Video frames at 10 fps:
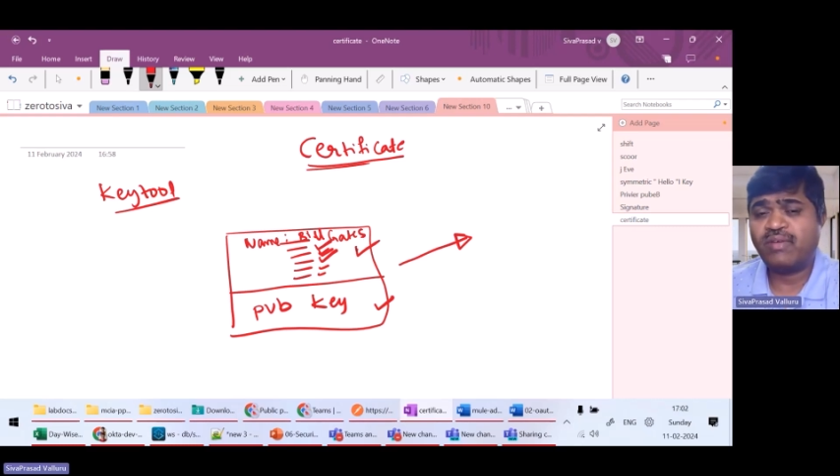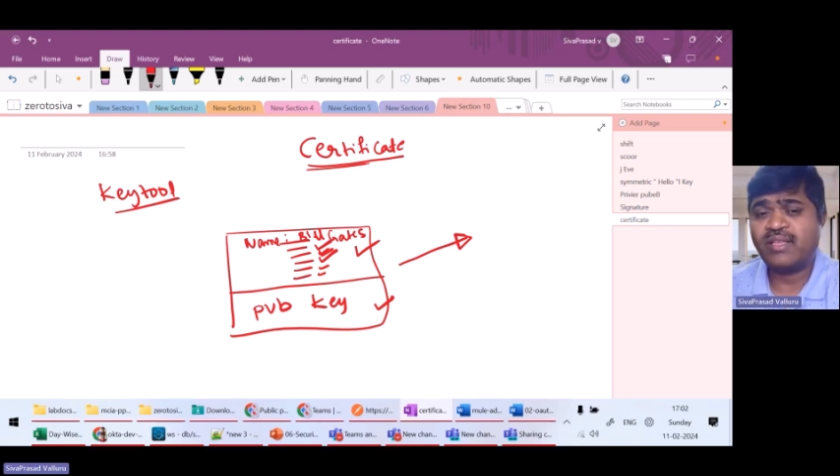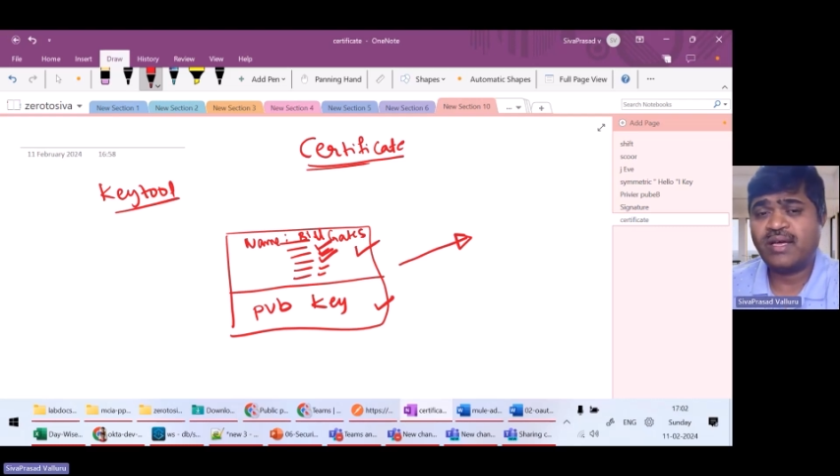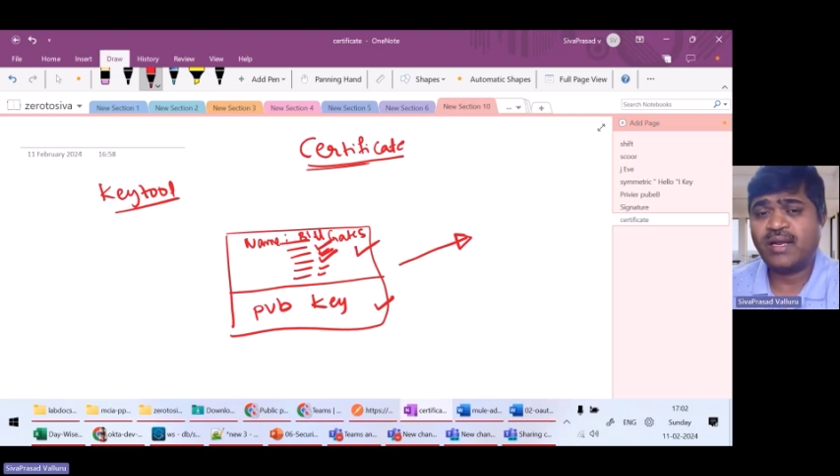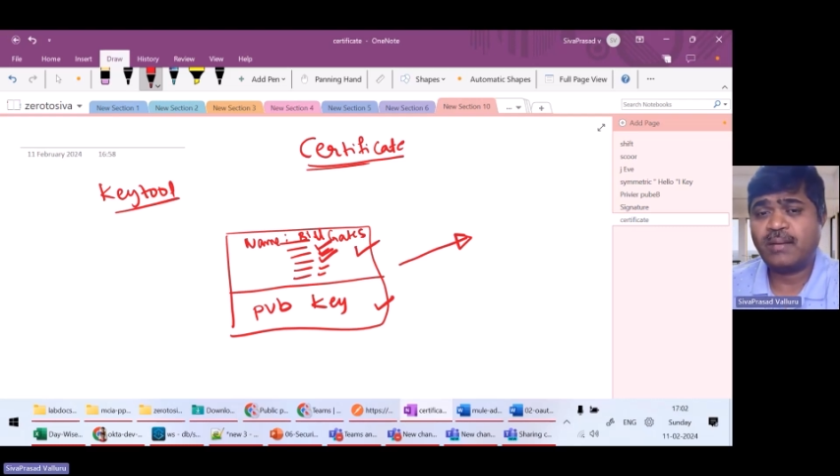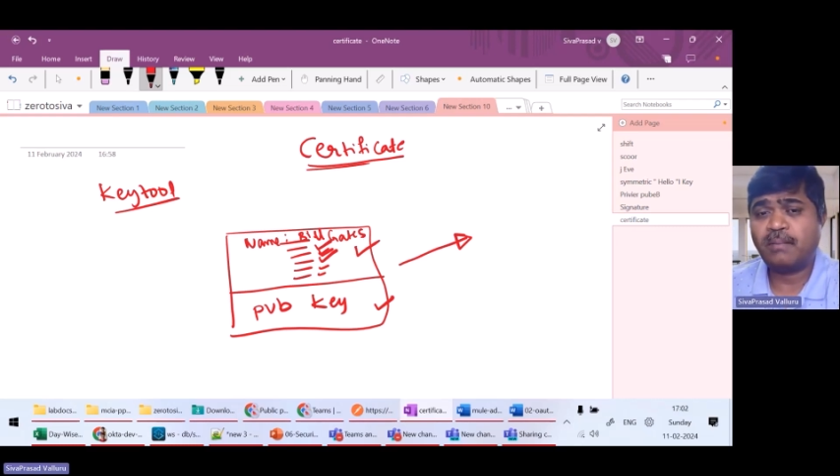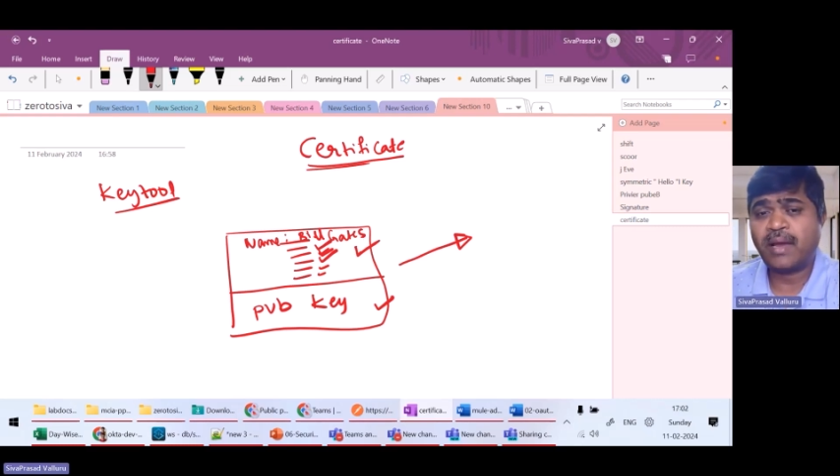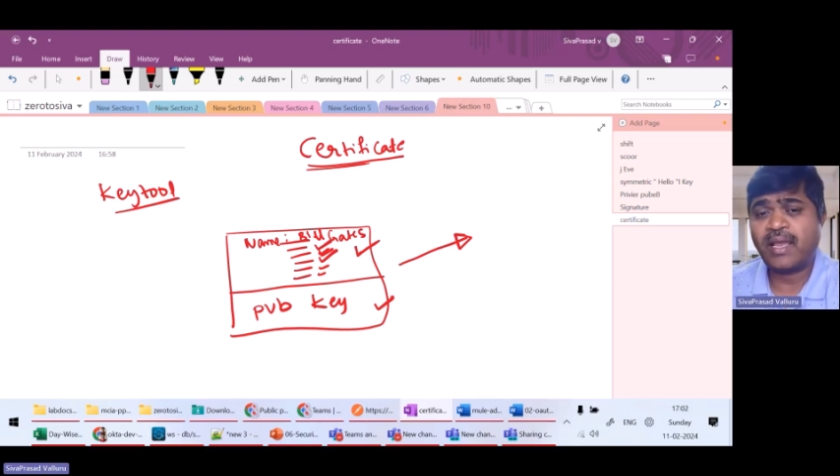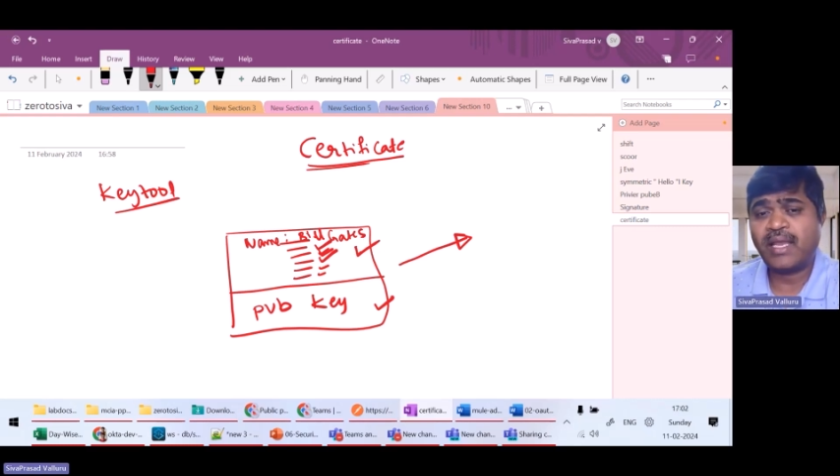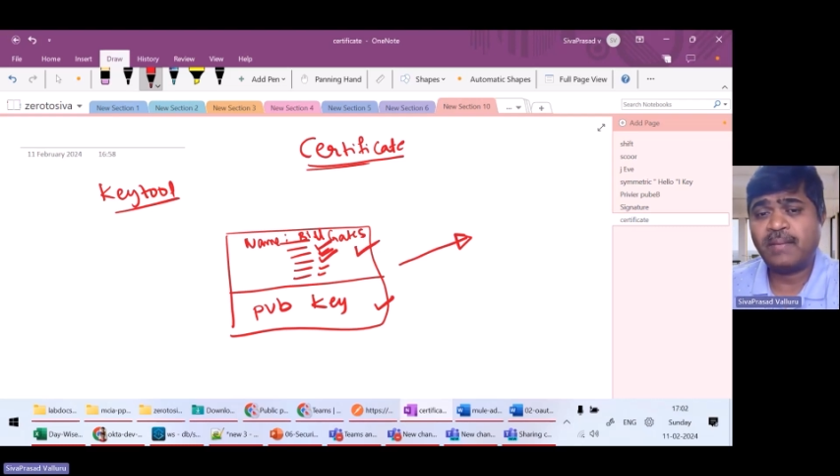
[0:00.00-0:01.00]
whether
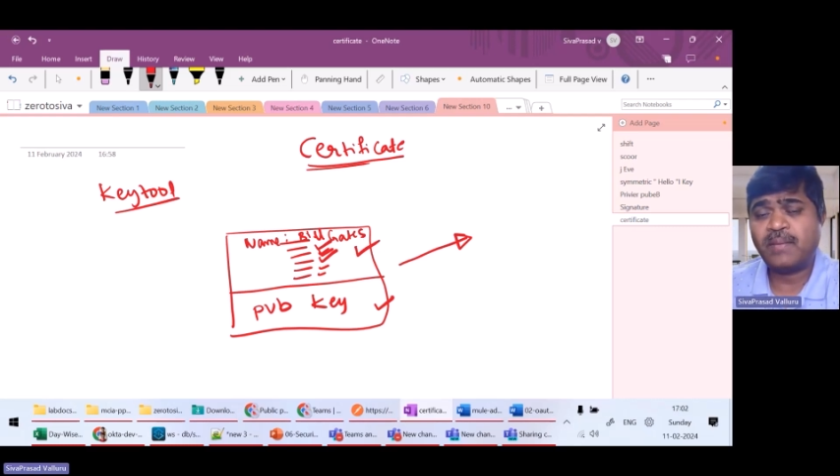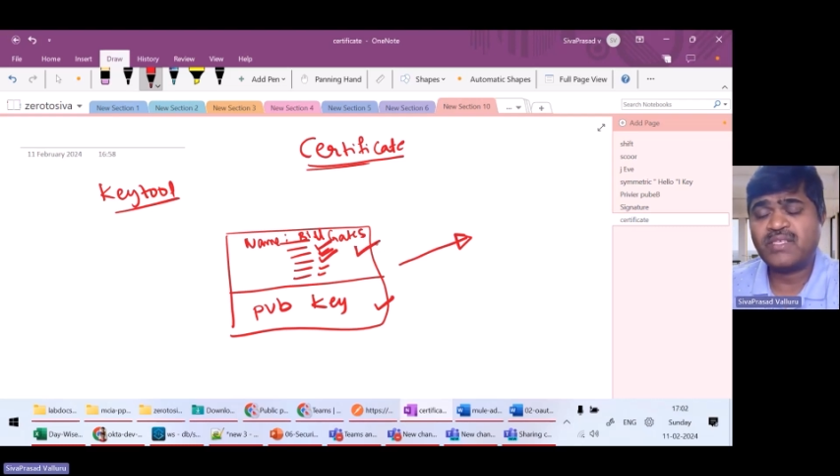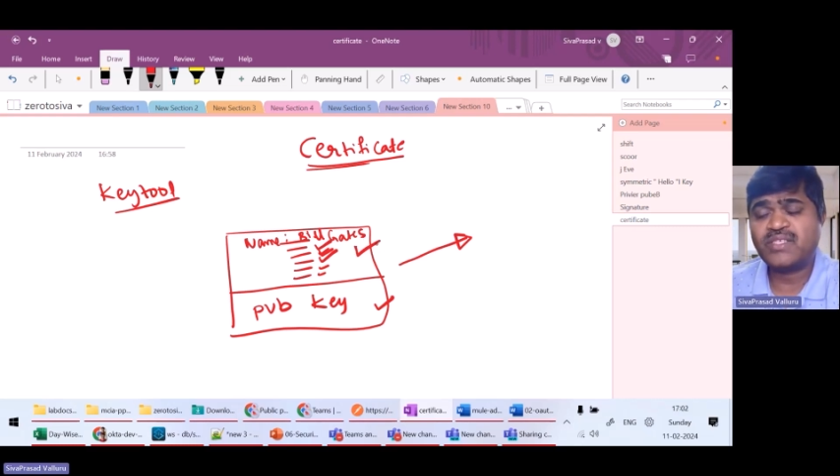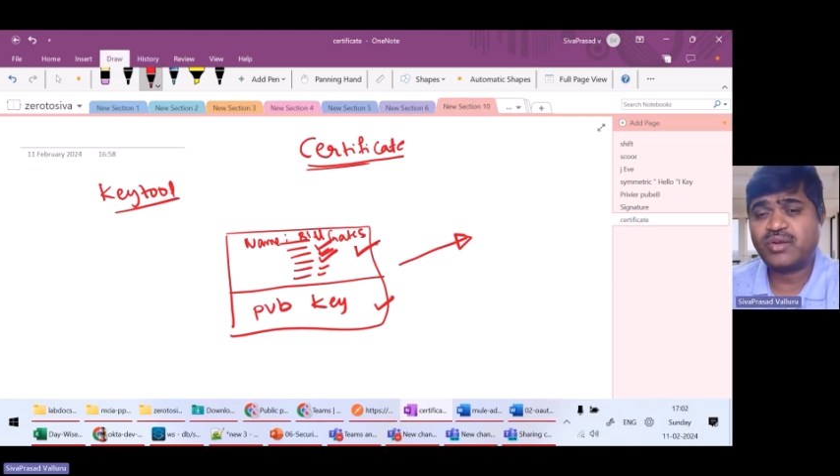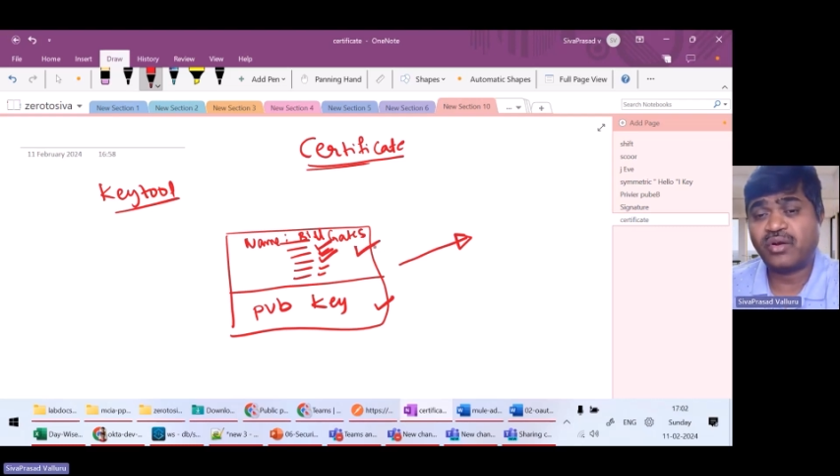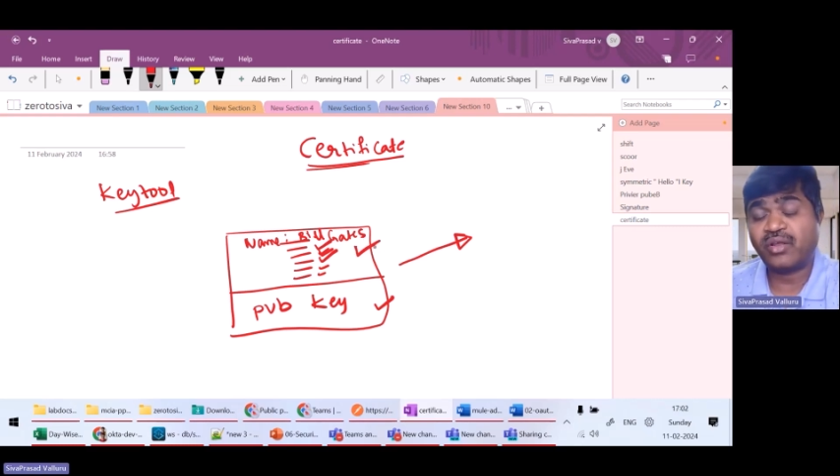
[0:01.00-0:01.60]
my name is